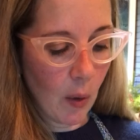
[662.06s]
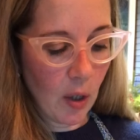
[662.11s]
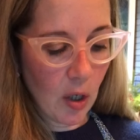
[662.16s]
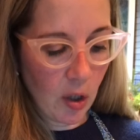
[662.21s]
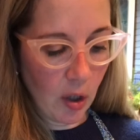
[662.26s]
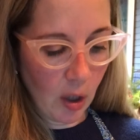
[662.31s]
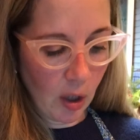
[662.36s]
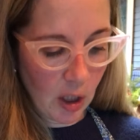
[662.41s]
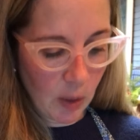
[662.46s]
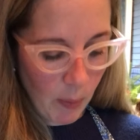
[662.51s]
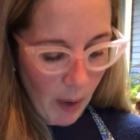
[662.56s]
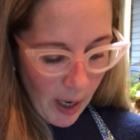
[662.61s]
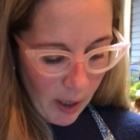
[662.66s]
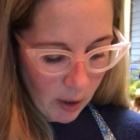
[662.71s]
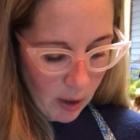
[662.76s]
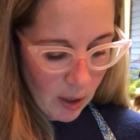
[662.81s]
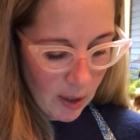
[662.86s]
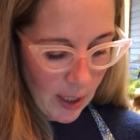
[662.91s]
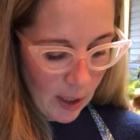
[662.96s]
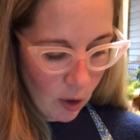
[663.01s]
it is going to expire
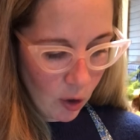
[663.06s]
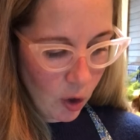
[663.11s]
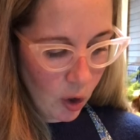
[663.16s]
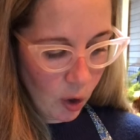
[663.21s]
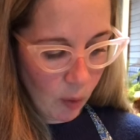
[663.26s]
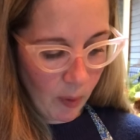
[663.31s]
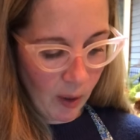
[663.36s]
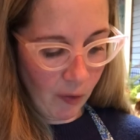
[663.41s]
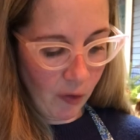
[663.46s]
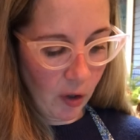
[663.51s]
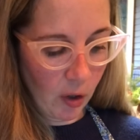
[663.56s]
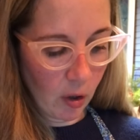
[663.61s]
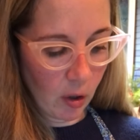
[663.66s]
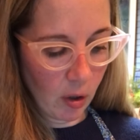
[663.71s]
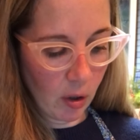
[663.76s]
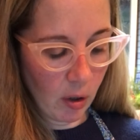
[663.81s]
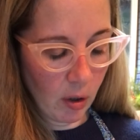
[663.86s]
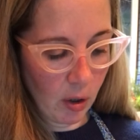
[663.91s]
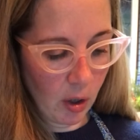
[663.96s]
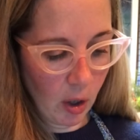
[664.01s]
in a day or two, but if
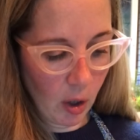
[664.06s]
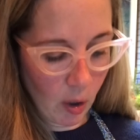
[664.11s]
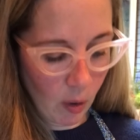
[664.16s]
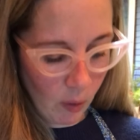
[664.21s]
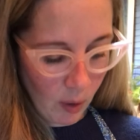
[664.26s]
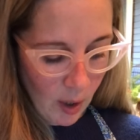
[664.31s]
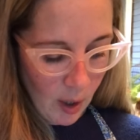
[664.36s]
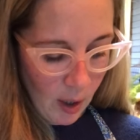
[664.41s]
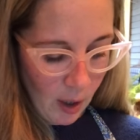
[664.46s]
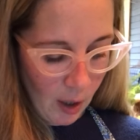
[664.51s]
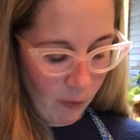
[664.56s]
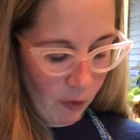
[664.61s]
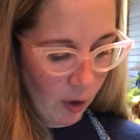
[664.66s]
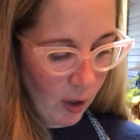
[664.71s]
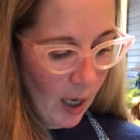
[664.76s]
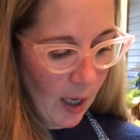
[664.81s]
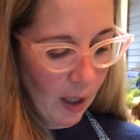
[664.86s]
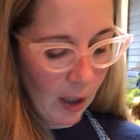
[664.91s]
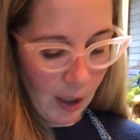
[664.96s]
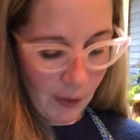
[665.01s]
you're, you know, if you're
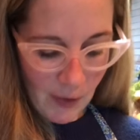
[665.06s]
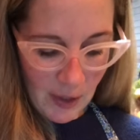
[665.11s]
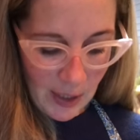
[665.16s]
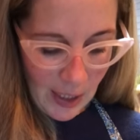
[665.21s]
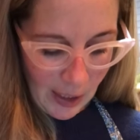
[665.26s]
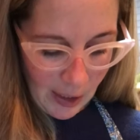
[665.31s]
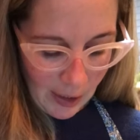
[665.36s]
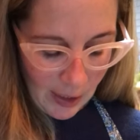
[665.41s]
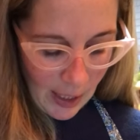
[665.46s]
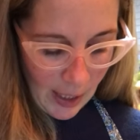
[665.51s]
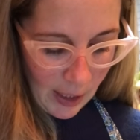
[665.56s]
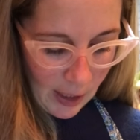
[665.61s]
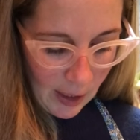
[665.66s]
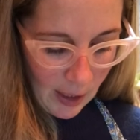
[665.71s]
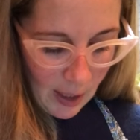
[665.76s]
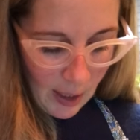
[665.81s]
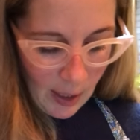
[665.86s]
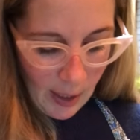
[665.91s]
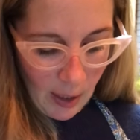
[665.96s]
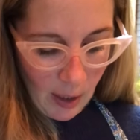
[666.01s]
kind of living day to day,
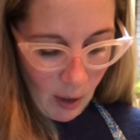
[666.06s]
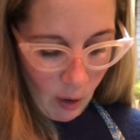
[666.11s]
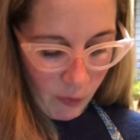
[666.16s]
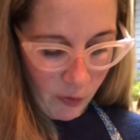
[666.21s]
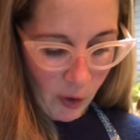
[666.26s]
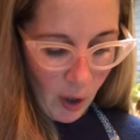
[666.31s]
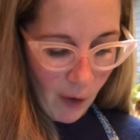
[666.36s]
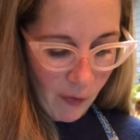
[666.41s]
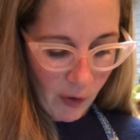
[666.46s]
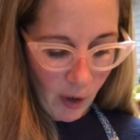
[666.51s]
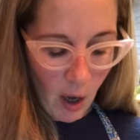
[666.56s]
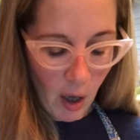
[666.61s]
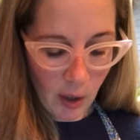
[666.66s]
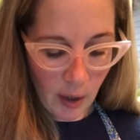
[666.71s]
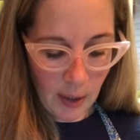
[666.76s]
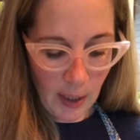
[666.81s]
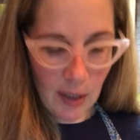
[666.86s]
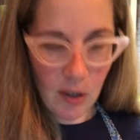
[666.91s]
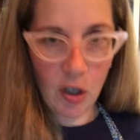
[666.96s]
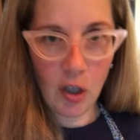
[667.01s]
or if you're off on
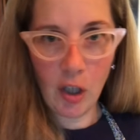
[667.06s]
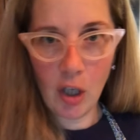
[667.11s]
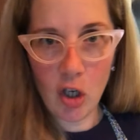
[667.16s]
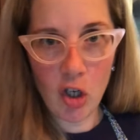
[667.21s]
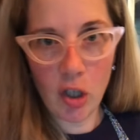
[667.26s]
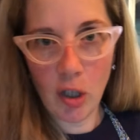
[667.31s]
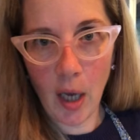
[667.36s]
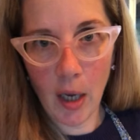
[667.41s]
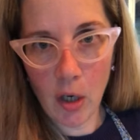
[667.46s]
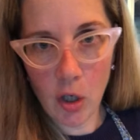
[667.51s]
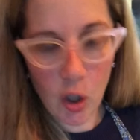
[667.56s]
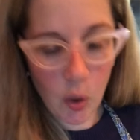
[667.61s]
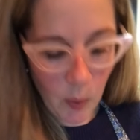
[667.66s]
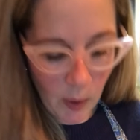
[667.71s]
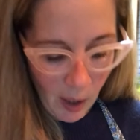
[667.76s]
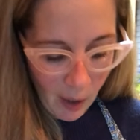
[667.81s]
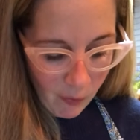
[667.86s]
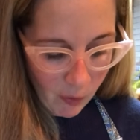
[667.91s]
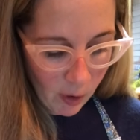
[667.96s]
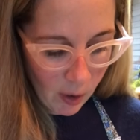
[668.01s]
holidays and you can just kind of do
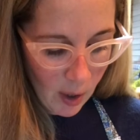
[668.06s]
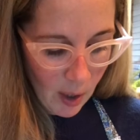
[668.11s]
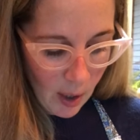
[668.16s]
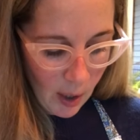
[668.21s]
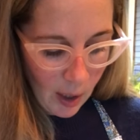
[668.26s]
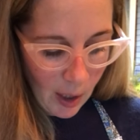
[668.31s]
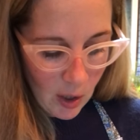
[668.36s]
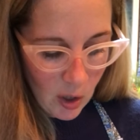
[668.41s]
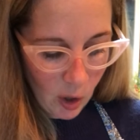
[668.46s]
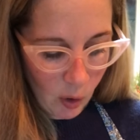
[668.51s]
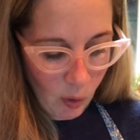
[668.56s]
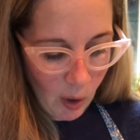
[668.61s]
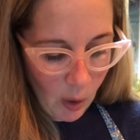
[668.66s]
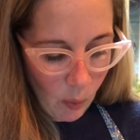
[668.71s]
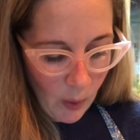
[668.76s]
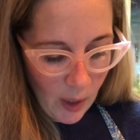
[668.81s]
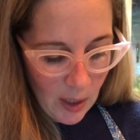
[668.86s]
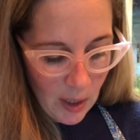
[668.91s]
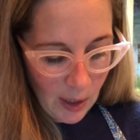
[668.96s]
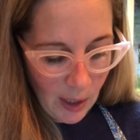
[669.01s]
whatever, it's a great
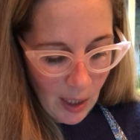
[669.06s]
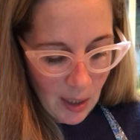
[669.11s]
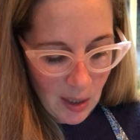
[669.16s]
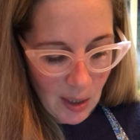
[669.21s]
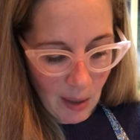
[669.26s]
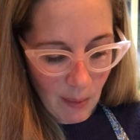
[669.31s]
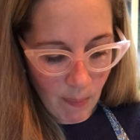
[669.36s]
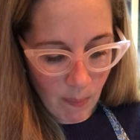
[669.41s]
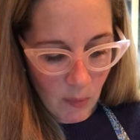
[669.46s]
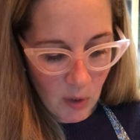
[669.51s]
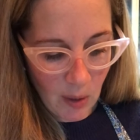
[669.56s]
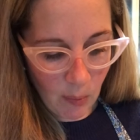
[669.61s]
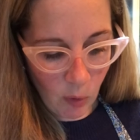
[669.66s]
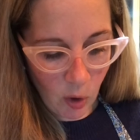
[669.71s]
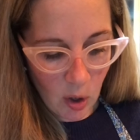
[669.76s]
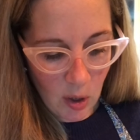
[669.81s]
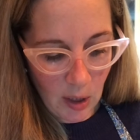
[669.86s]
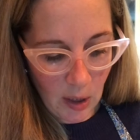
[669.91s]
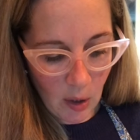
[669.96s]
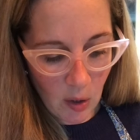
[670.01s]
way to get some
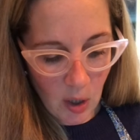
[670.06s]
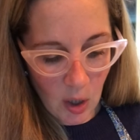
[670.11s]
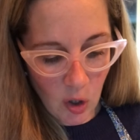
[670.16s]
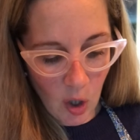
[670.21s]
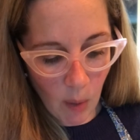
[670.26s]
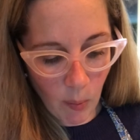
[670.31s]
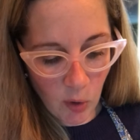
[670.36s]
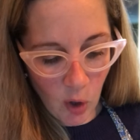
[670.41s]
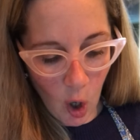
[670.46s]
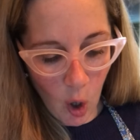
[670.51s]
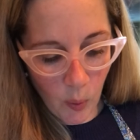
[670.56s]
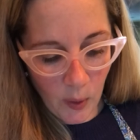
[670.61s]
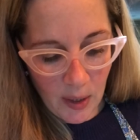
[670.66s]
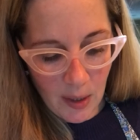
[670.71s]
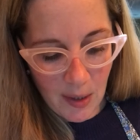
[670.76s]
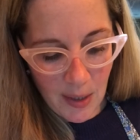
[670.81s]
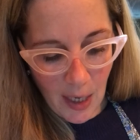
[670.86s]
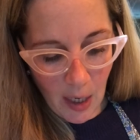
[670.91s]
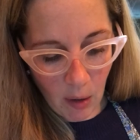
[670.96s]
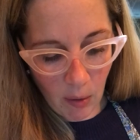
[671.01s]
good deals. It's almost always
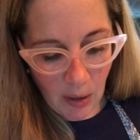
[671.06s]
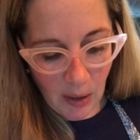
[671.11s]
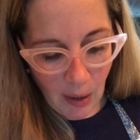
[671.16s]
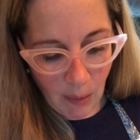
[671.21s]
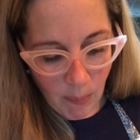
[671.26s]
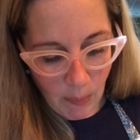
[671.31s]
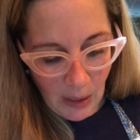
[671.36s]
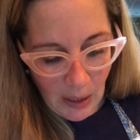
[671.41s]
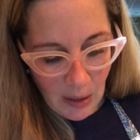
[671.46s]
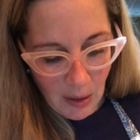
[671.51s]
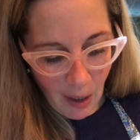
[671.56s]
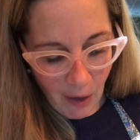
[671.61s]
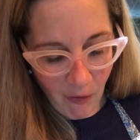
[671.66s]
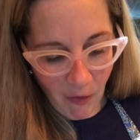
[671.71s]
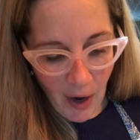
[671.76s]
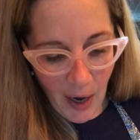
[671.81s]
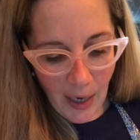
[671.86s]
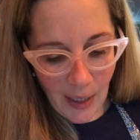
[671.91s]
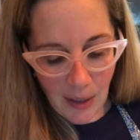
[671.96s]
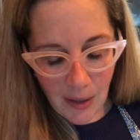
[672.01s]
dairy and meat, I
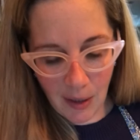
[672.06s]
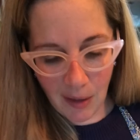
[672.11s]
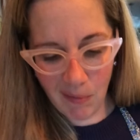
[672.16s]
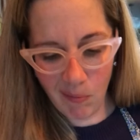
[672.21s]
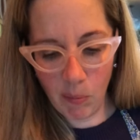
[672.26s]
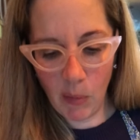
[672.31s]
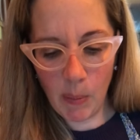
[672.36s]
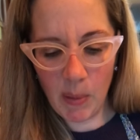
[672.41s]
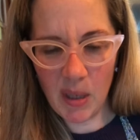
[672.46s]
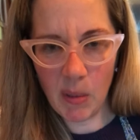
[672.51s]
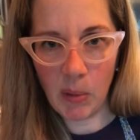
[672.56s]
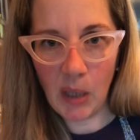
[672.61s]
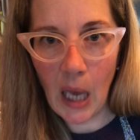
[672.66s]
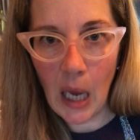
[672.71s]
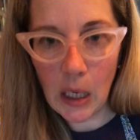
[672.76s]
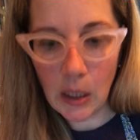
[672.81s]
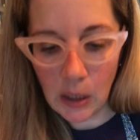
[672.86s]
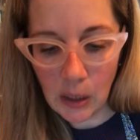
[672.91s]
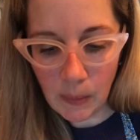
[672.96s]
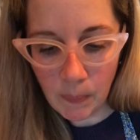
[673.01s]
find, and maybe some
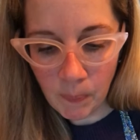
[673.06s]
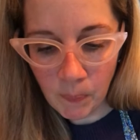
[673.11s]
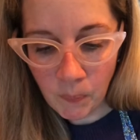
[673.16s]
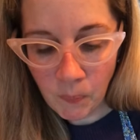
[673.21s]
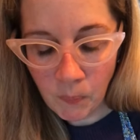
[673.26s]
candy.